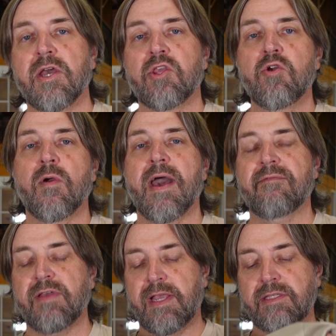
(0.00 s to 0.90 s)
You
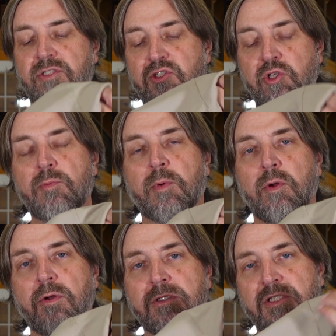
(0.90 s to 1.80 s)
have a
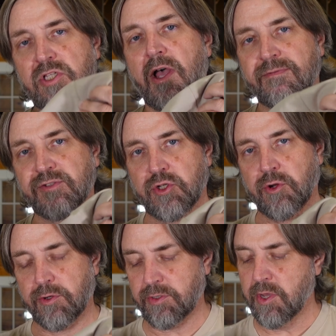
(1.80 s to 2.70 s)
super soft
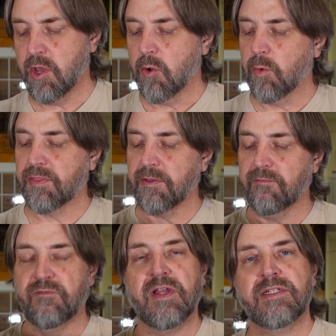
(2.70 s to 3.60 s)
shirt with a
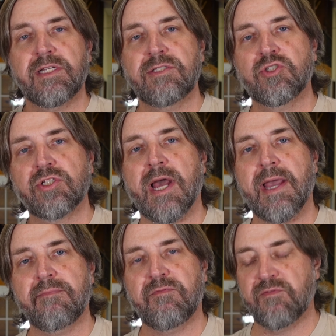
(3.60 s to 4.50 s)
vintage
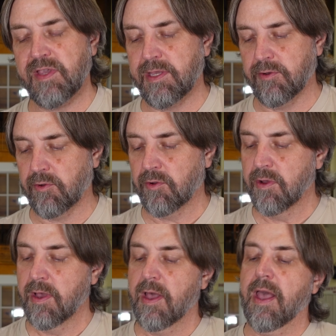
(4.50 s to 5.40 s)
type feel,
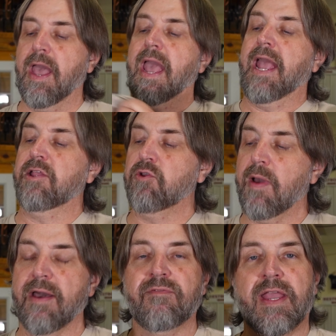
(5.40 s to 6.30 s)
and you
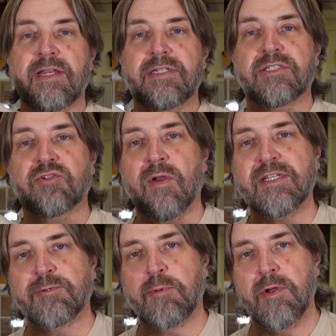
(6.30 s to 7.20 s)
have a
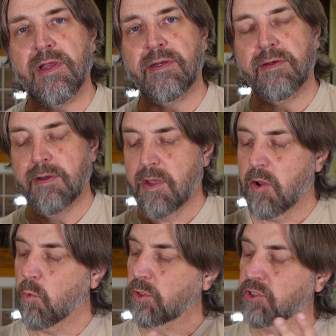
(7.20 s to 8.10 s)
distress print,
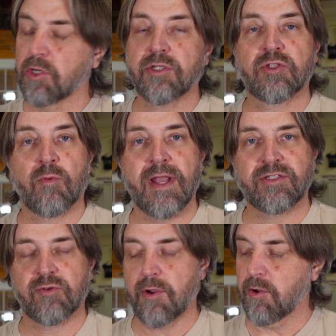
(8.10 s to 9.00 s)
which looks
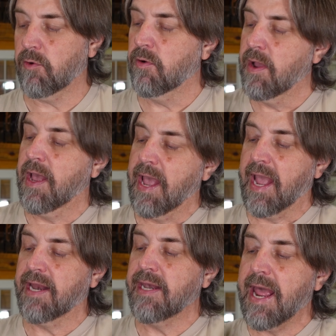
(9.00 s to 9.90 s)
retro,
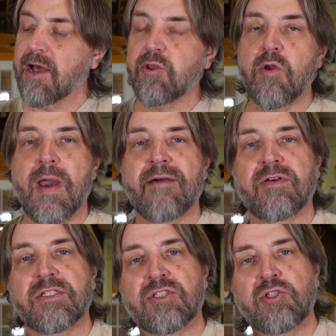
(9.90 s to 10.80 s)
and now you have
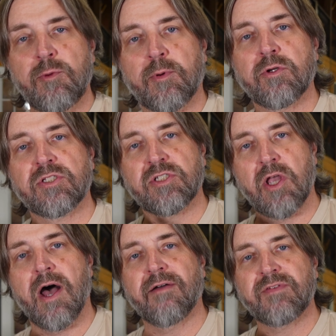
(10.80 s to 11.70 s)
a super
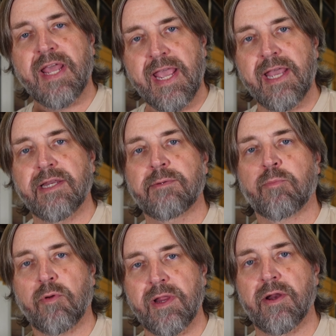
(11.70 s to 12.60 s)
soft hand
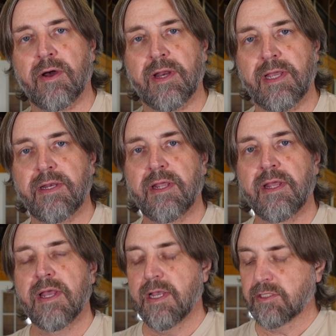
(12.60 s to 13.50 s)
print on it.
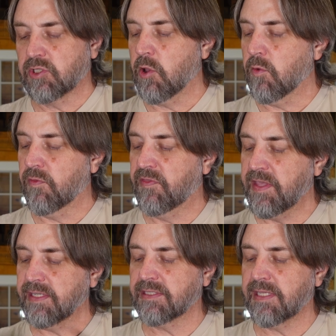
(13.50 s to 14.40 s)
So
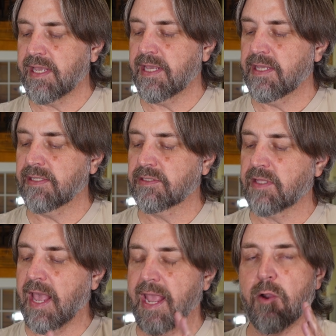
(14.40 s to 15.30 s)
this is
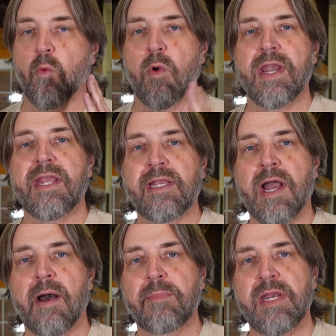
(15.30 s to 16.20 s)
a winning
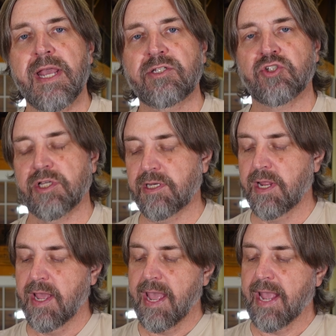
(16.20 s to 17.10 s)
combination
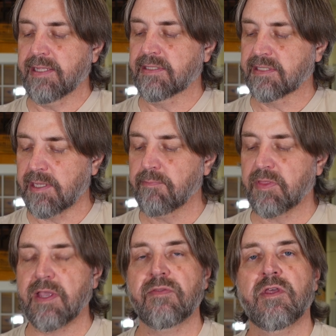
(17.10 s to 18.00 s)
and
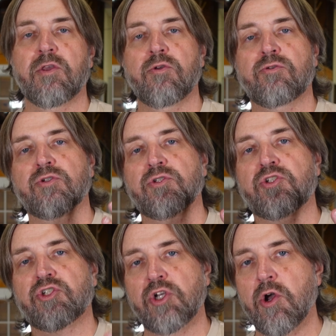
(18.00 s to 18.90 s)
something that you should
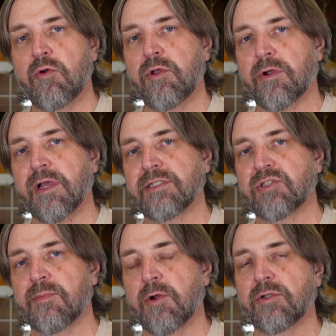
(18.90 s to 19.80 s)
show your
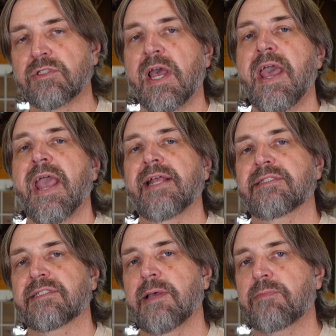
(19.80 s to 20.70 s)
customers and
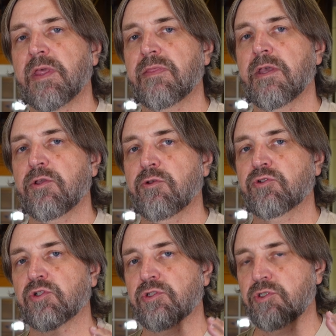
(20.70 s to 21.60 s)
something that you
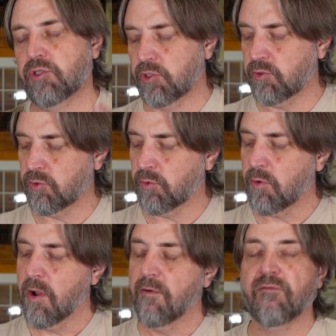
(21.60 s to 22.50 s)
should do
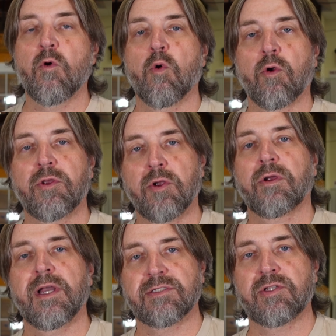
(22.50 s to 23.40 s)
for your
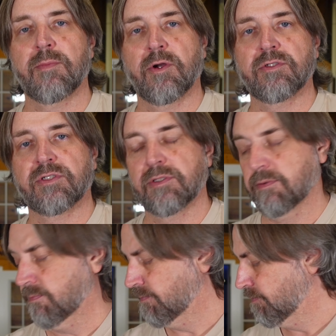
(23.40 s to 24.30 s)
customers.
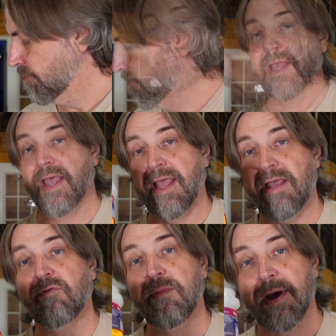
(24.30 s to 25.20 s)

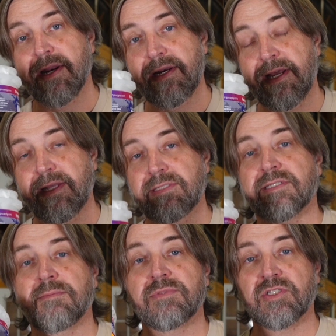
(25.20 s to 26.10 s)
Everybody needs
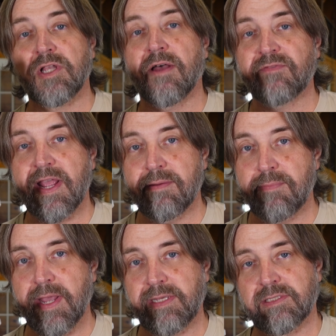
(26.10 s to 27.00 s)
some soft hand
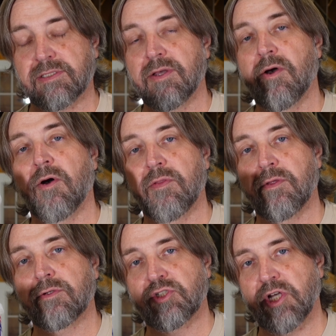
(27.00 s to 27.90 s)
base on
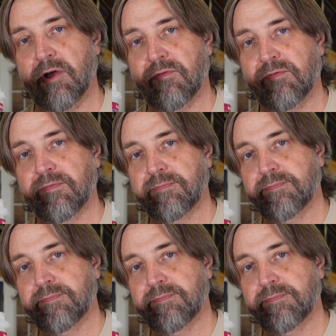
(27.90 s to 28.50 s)
their shelf.